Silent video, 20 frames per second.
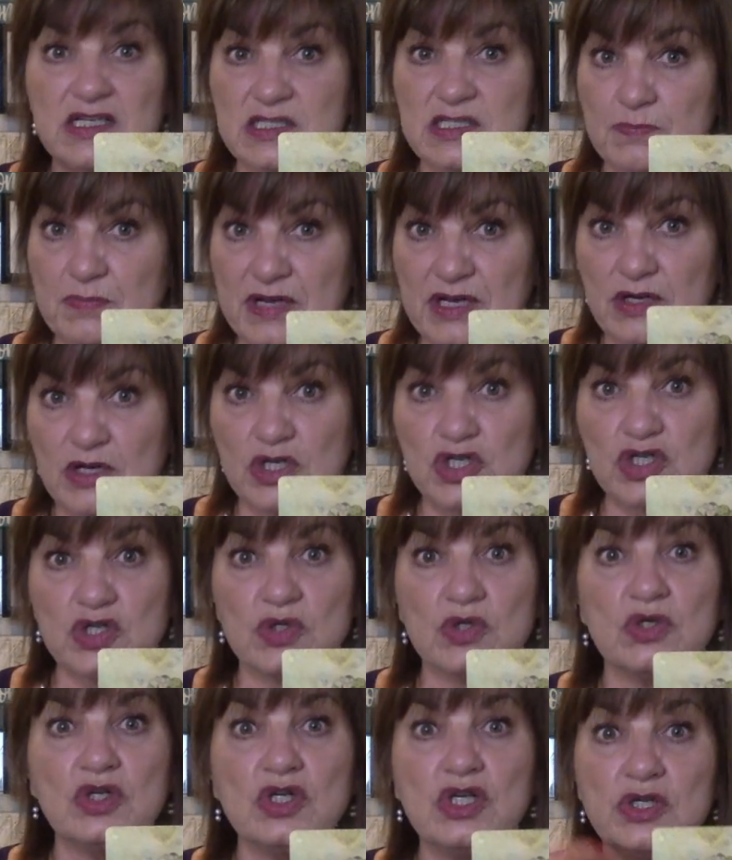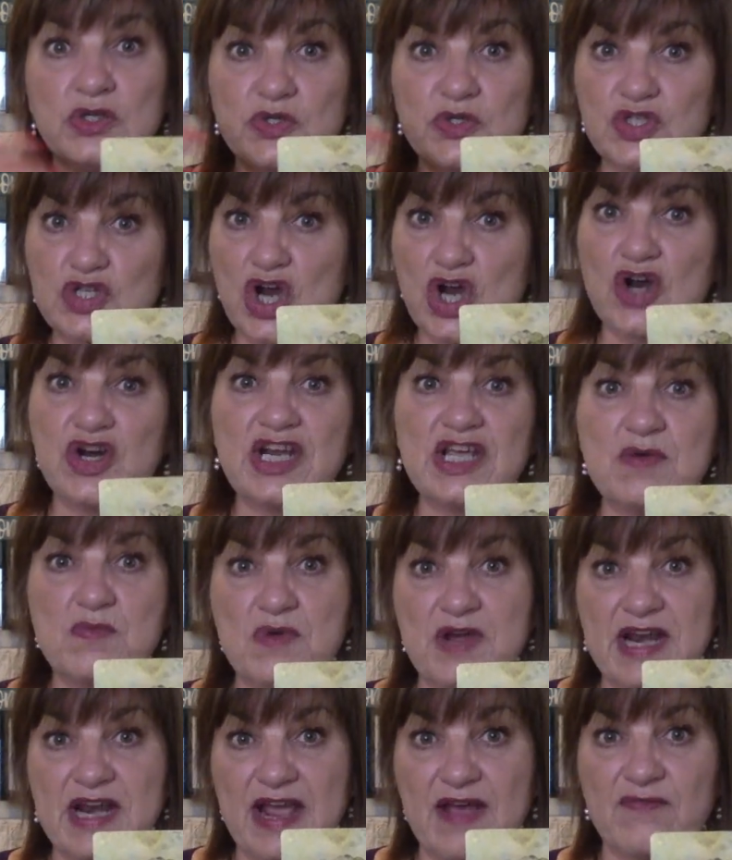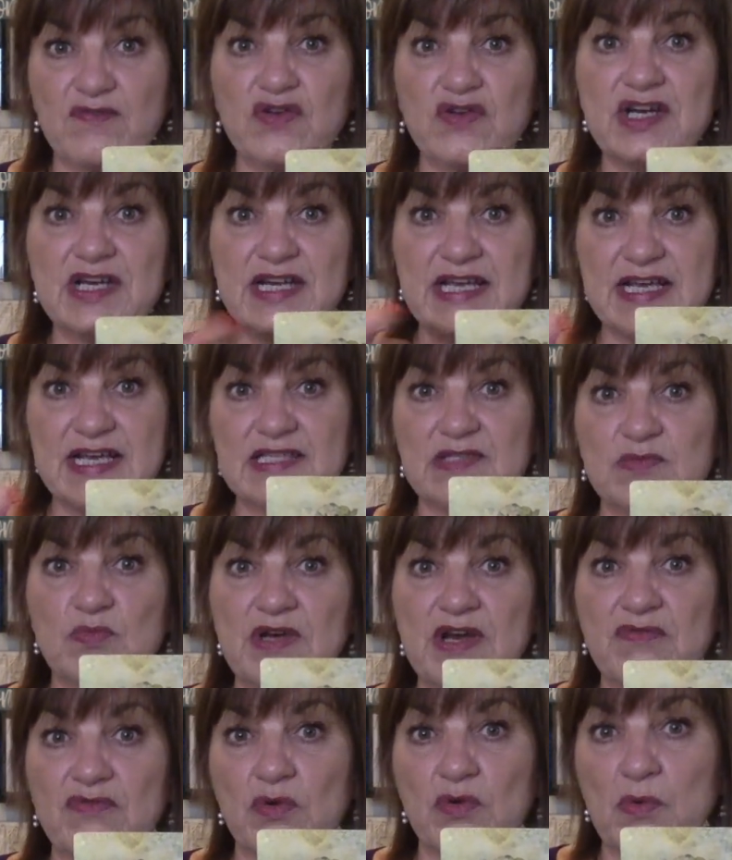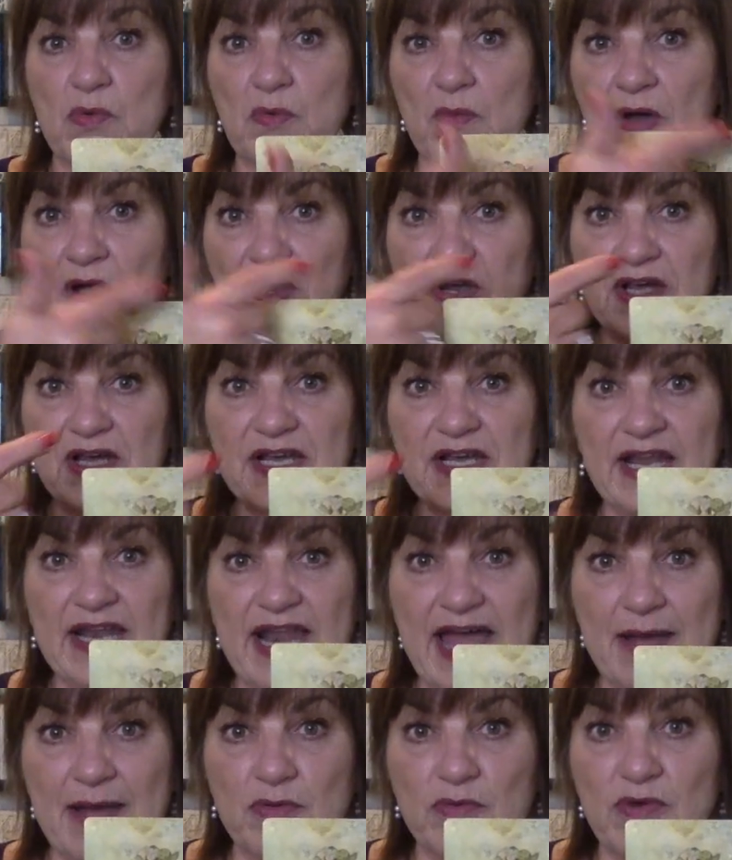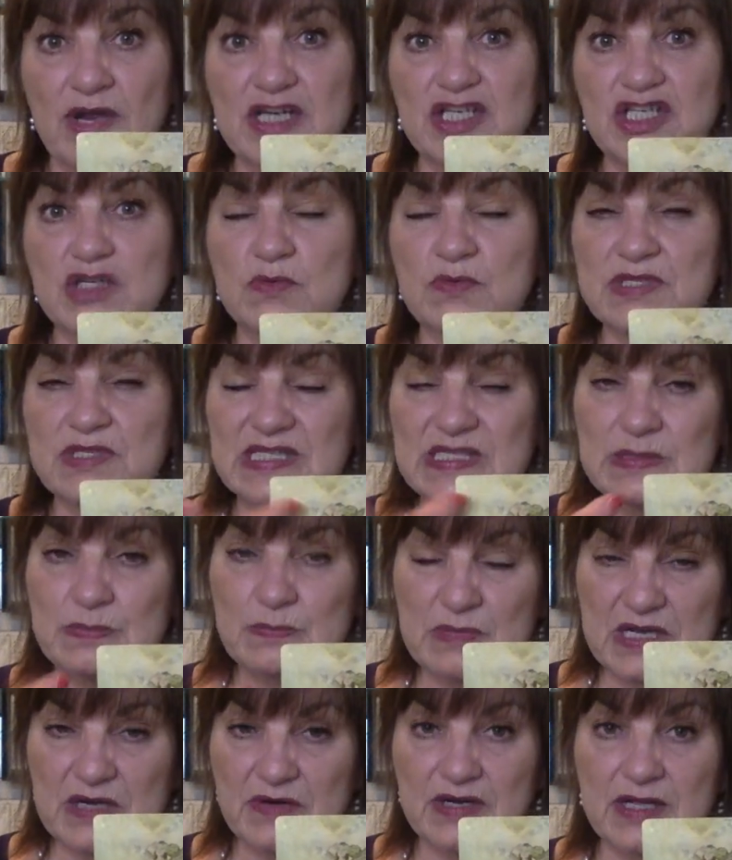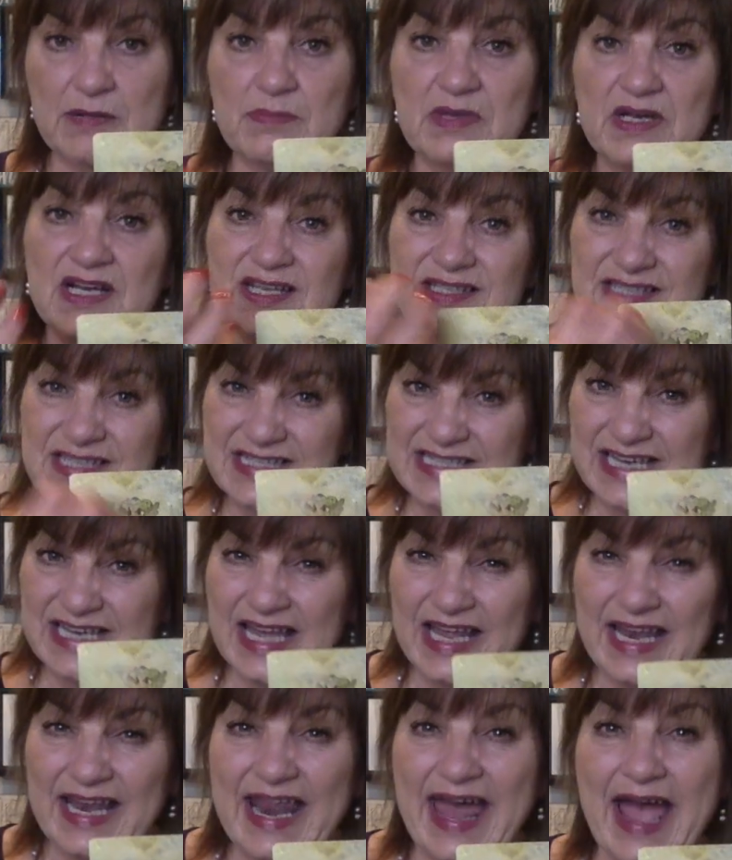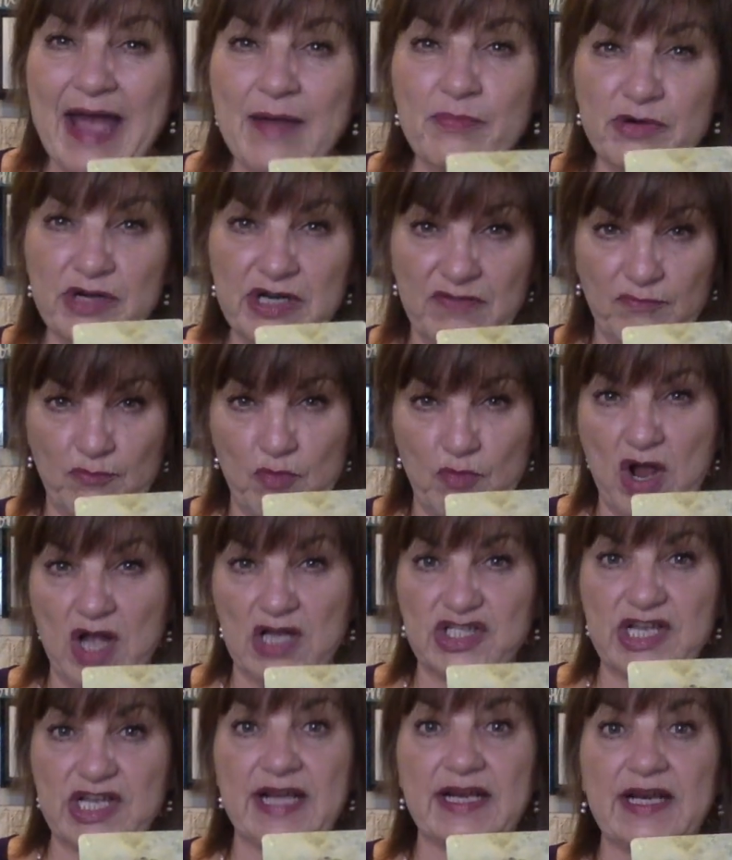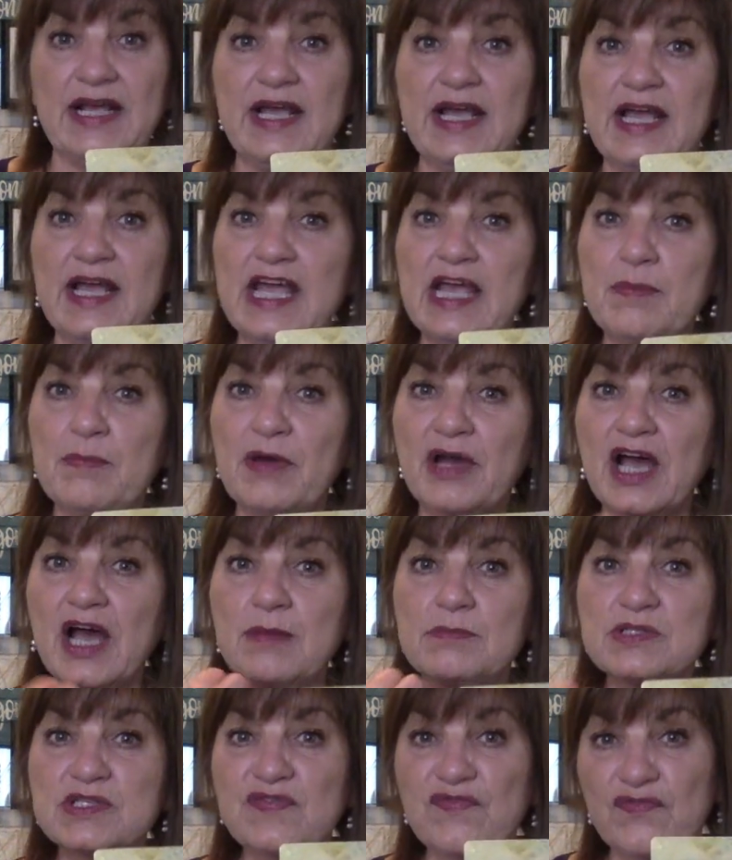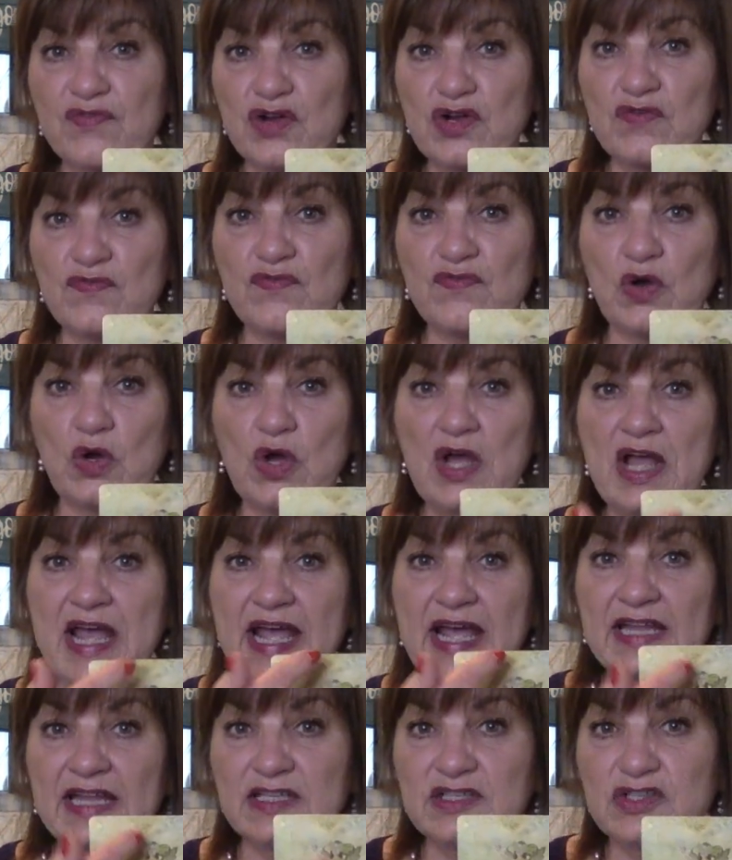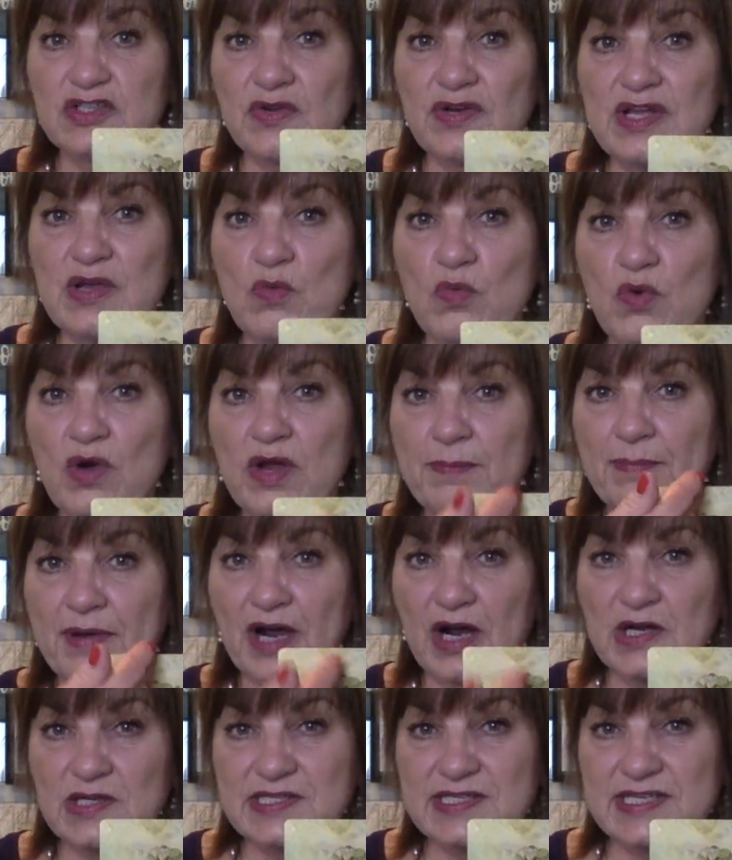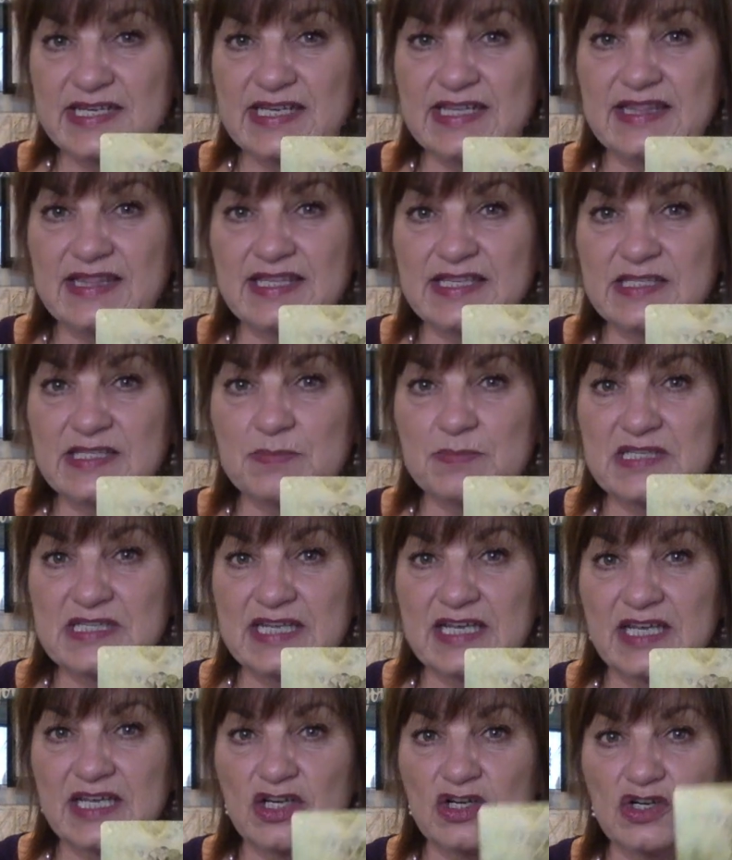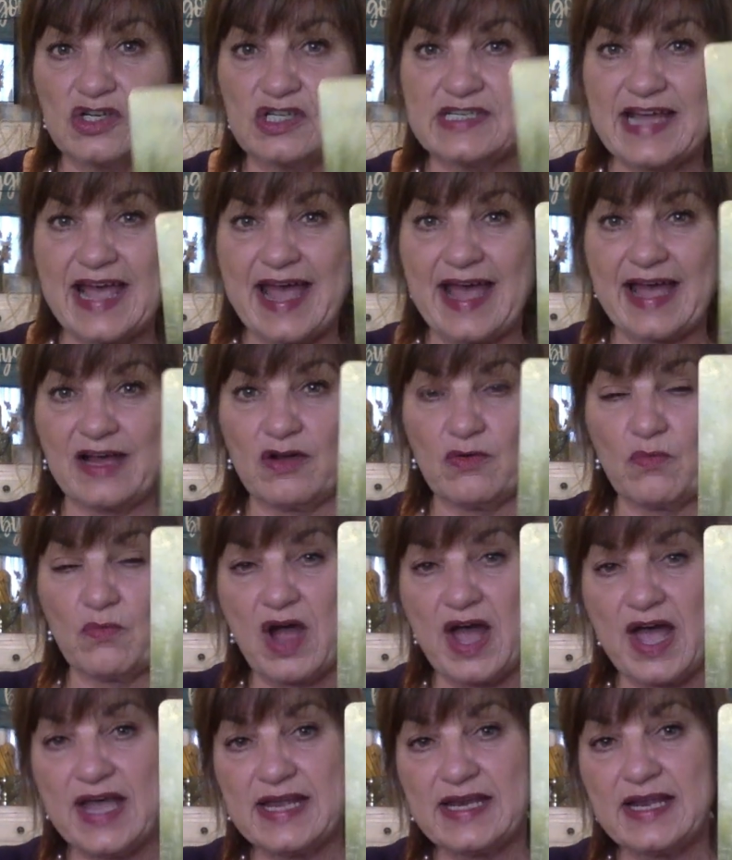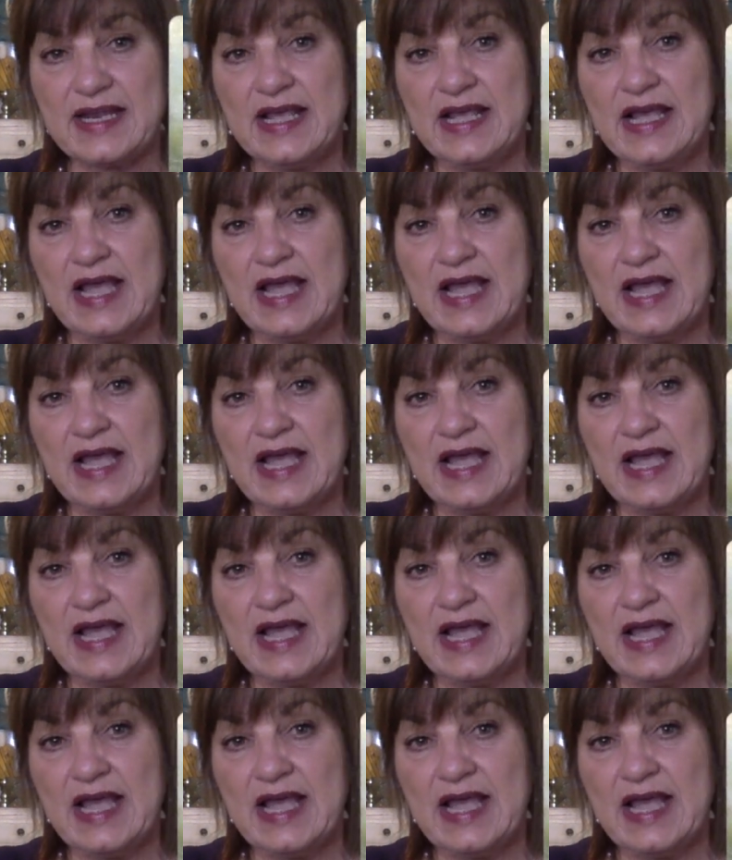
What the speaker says: spiritual journey, whatever it is, whenever we work in collaboration with Spirit, because it's a collaborative project, it becomes fruitful. And there's only one person in this particular deck, right?